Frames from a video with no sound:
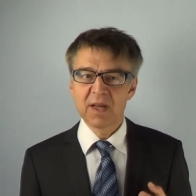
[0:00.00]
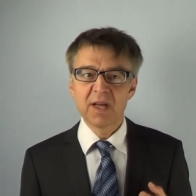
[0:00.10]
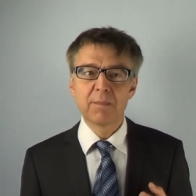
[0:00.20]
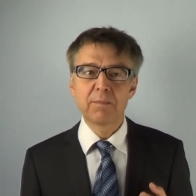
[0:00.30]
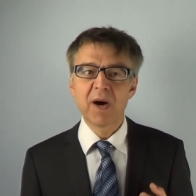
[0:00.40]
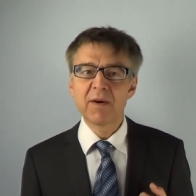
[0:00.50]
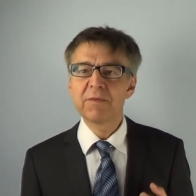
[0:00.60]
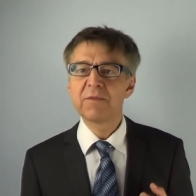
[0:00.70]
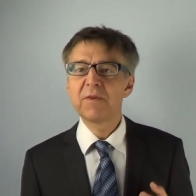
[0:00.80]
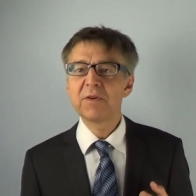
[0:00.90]
Above
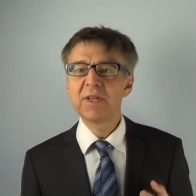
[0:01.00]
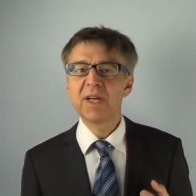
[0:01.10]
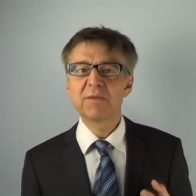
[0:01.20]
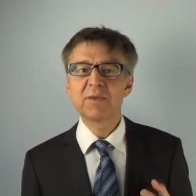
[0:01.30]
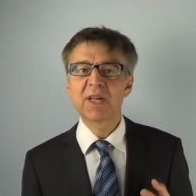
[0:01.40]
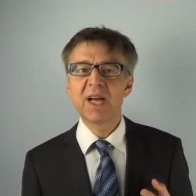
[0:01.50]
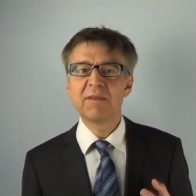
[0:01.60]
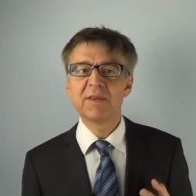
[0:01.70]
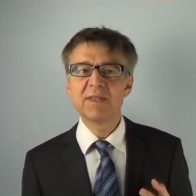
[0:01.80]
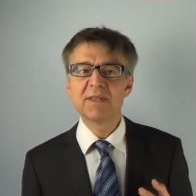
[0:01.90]
1400
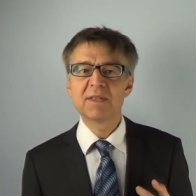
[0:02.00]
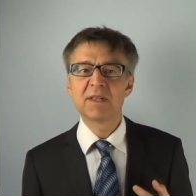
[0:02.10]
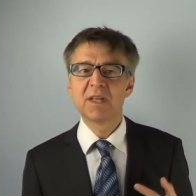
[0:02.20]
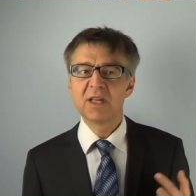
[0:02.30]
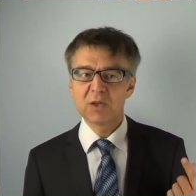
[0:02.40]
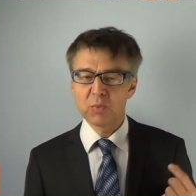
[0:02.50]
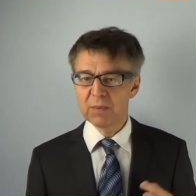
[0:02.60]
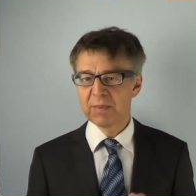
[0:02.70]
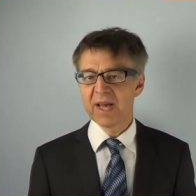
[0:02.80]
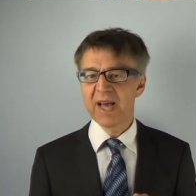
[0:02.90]
kelvins, it will
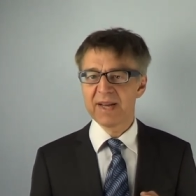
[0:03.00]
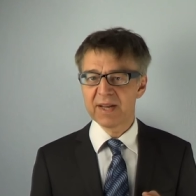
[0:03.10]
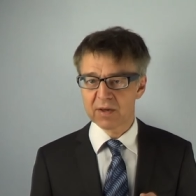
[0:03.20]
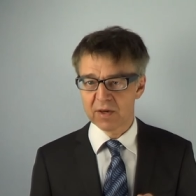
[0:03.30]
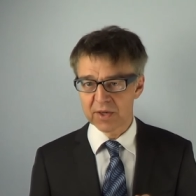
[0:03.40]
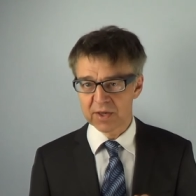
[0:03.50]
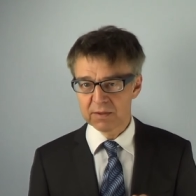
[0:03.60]
be endergonic.